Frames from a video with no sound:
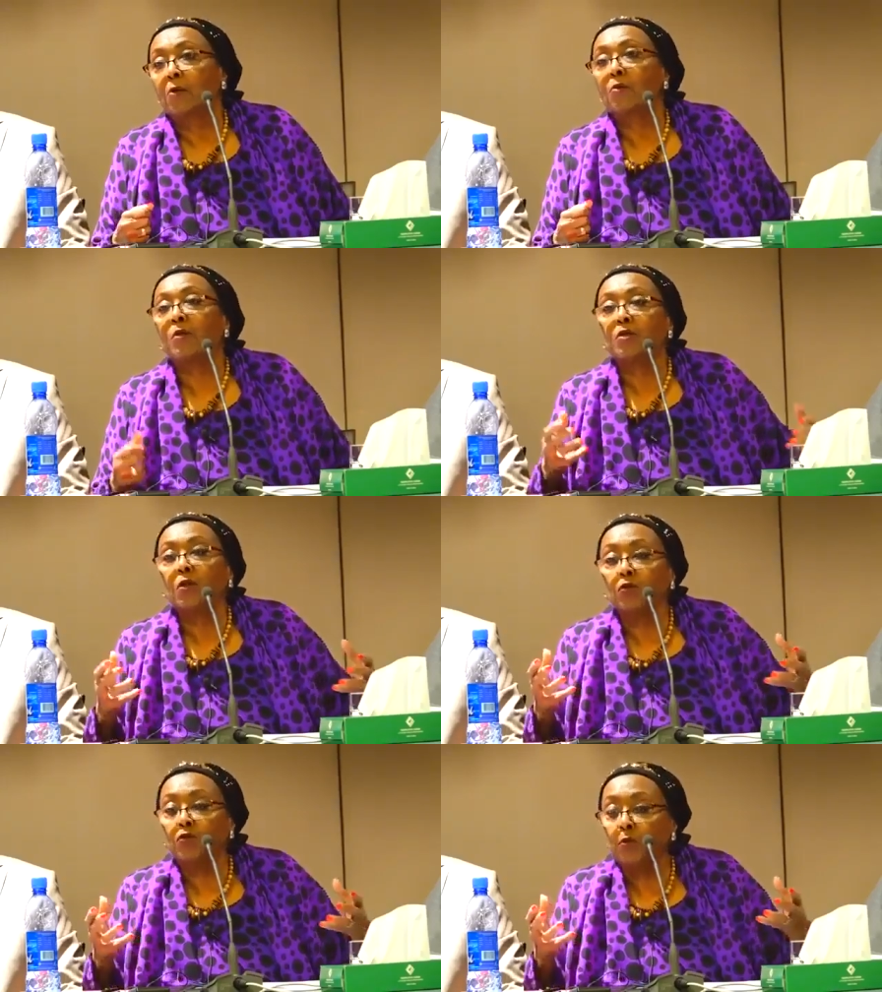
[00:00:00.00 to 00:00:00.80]
We must
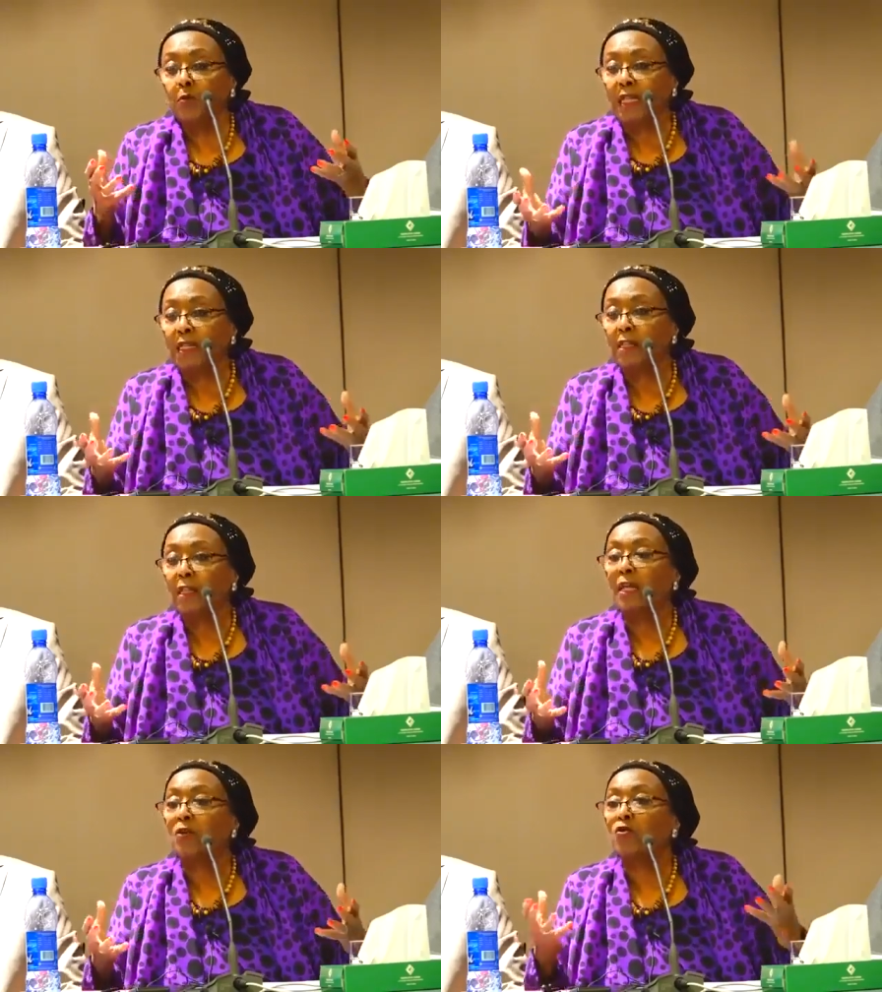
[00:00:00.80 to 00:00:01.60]
learn to build
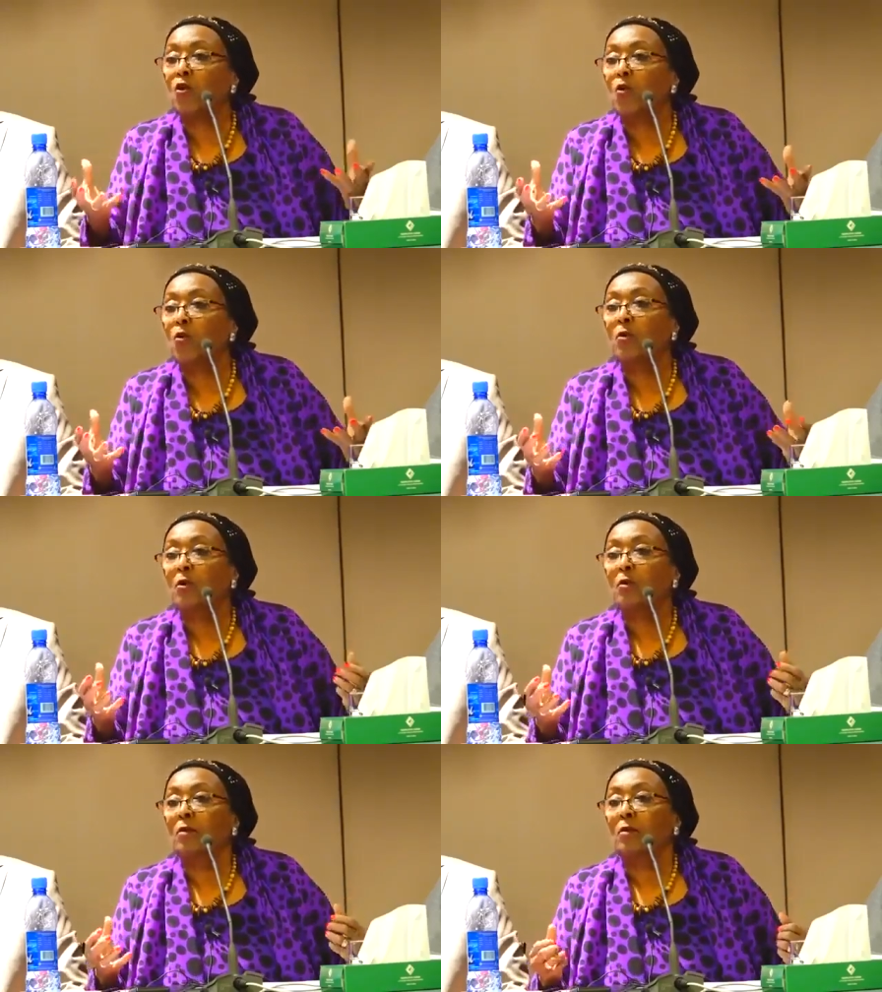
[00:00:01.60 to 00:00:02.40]
and grow.
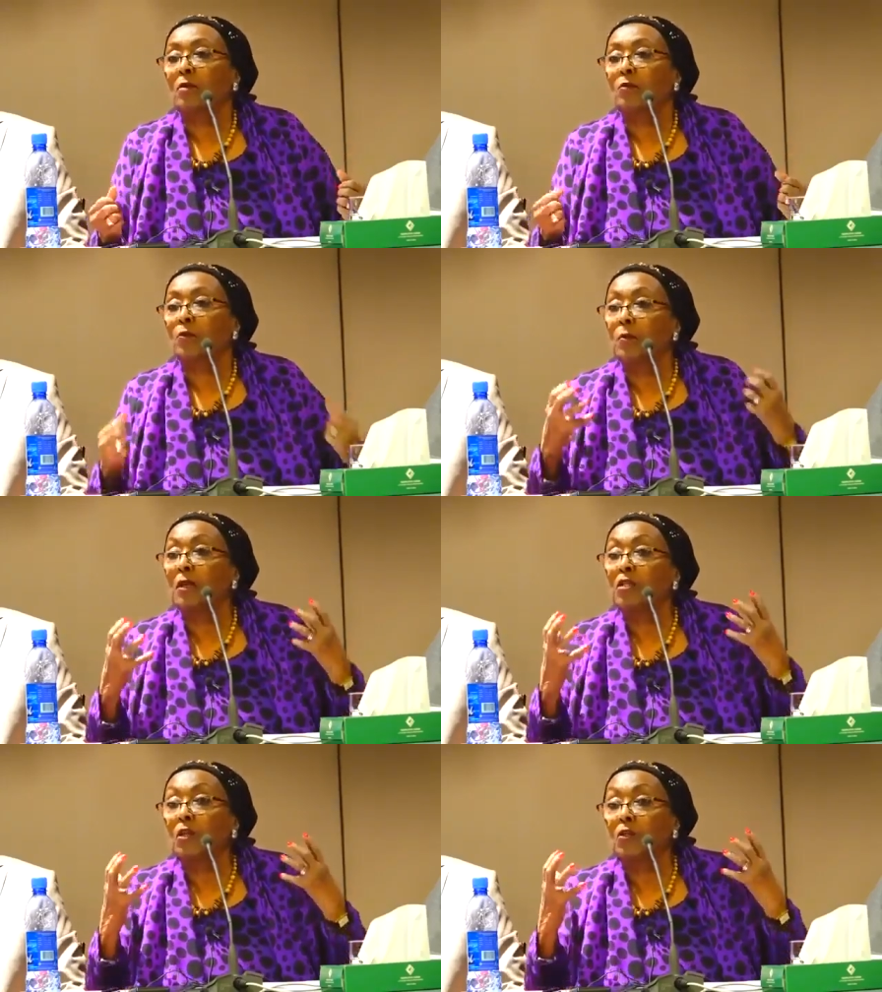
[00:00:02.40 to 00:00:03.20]
We
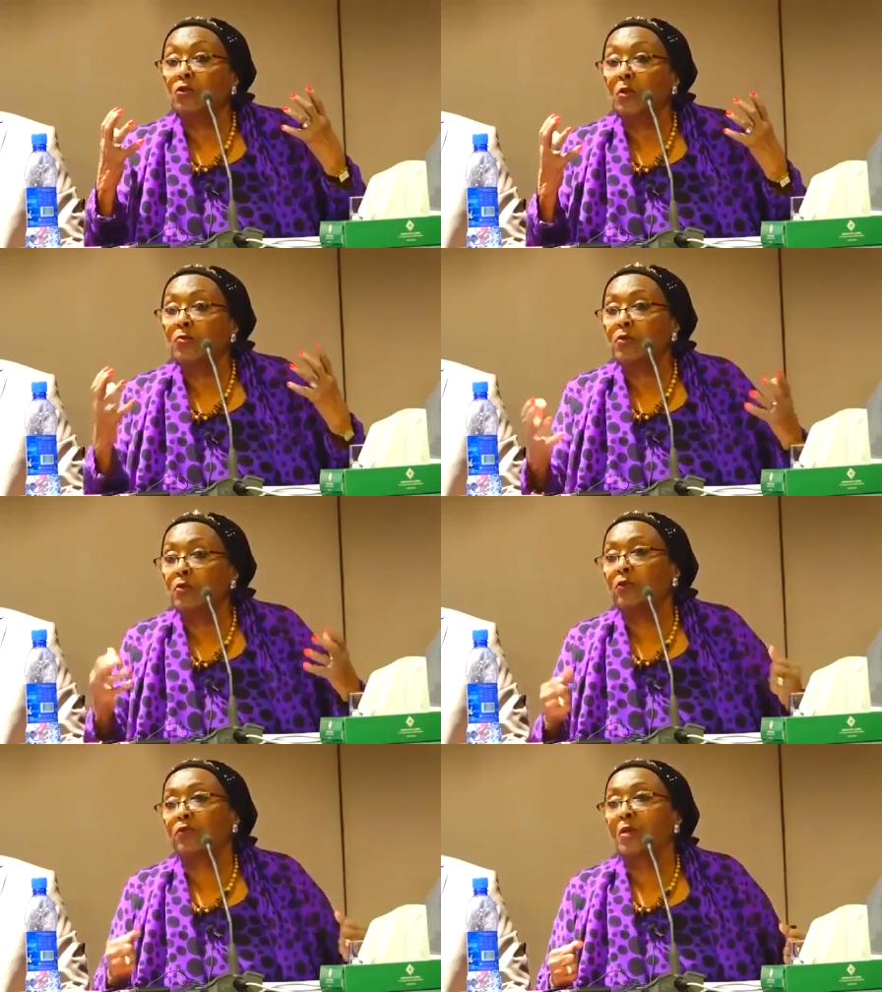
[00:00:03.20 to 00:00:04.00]
must learn to
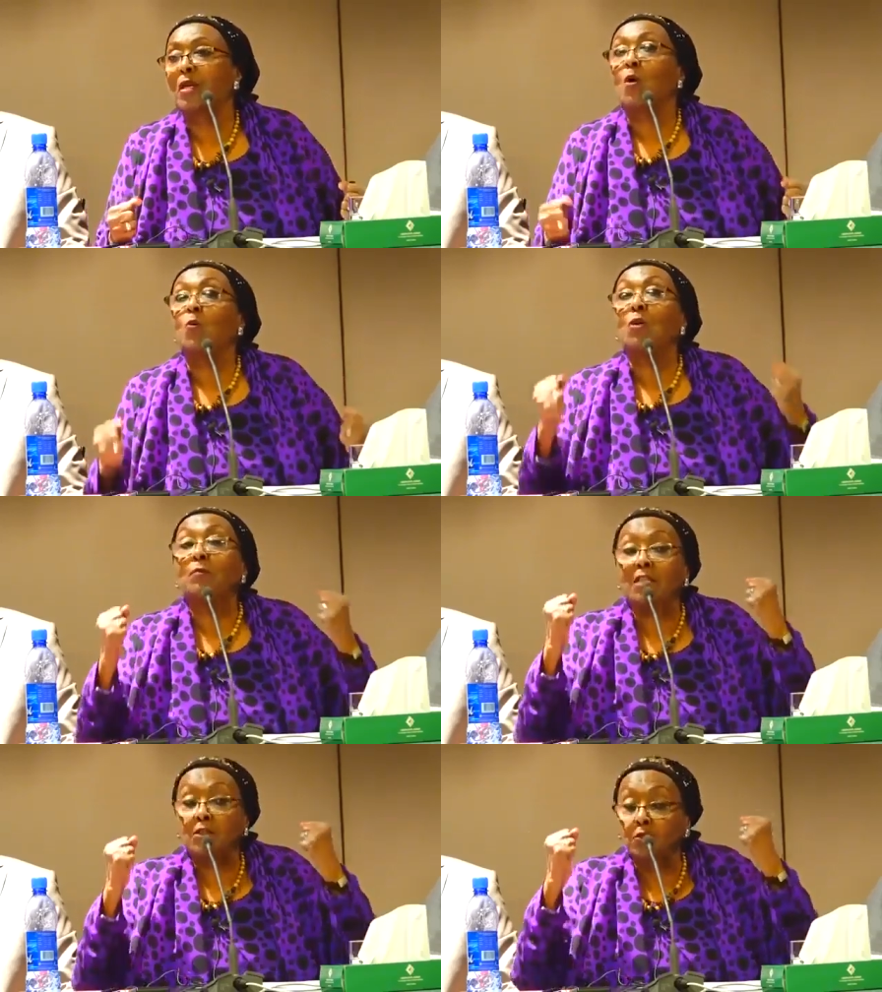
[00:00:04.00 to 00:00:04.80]
improve.
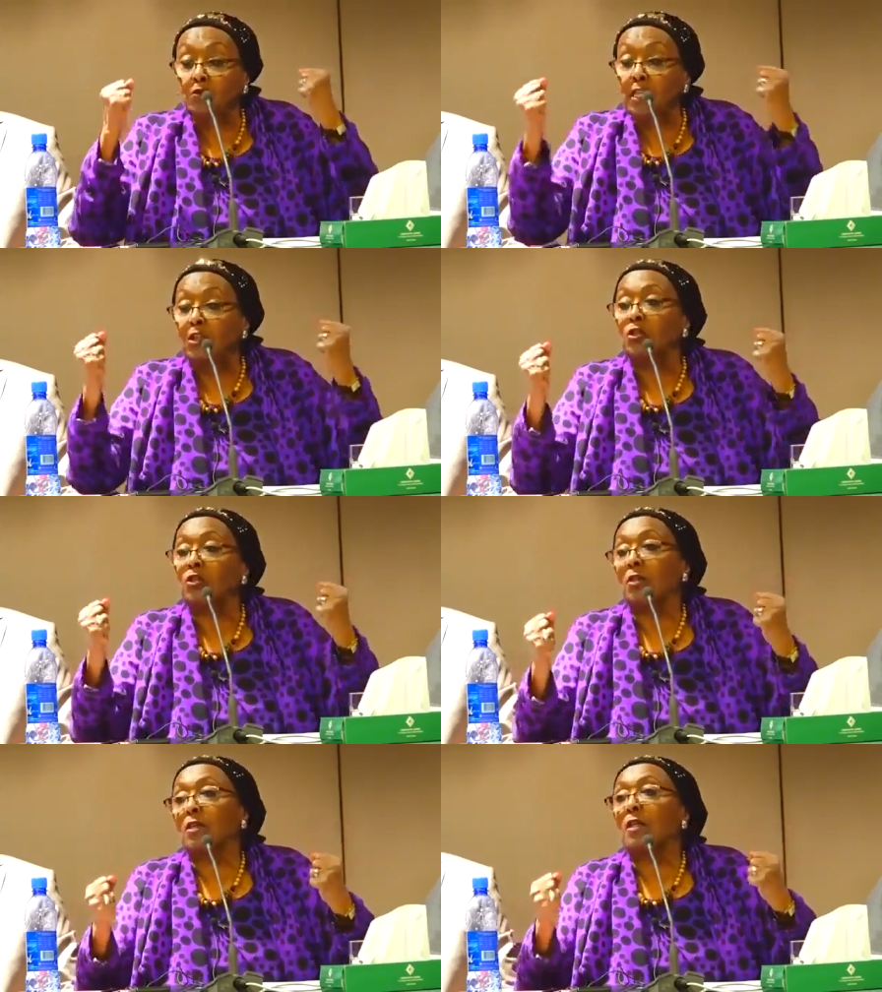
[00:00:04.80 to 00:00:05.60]
We must
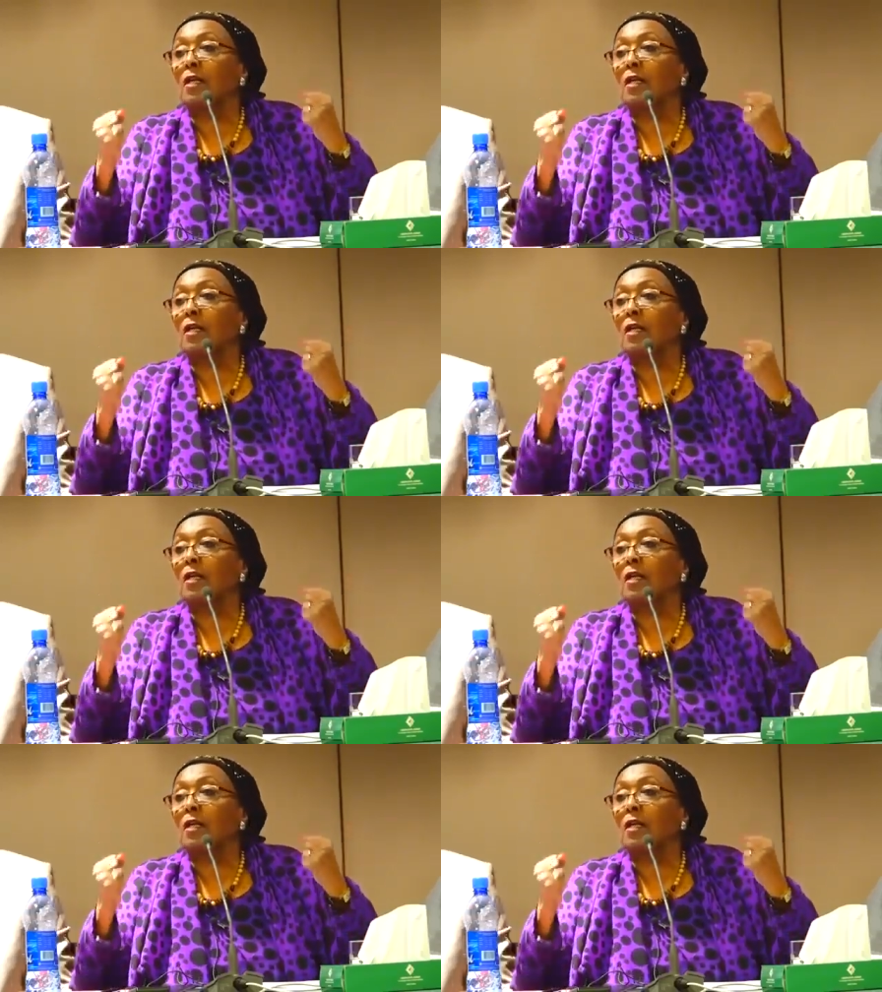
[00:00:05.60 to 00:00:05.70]
reach